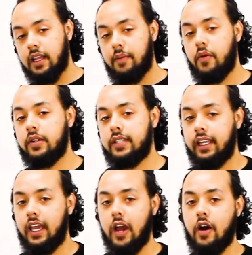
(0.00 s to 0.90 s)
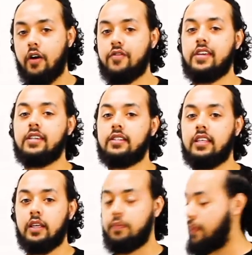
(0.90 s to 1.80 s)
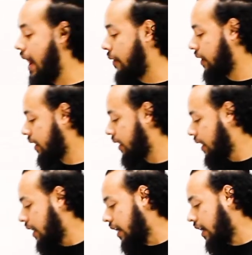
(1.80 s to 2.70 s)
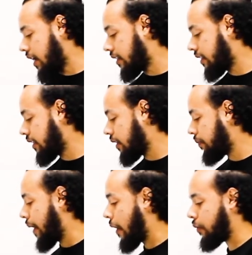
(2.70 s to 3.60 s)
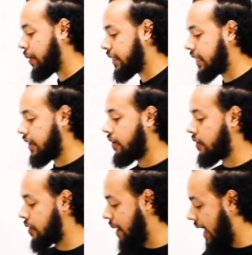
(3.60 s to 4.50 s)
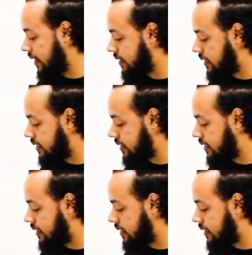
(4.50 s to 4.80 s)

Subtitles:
thing I'm going to want to take care of is the power. The power pigtail on the back of the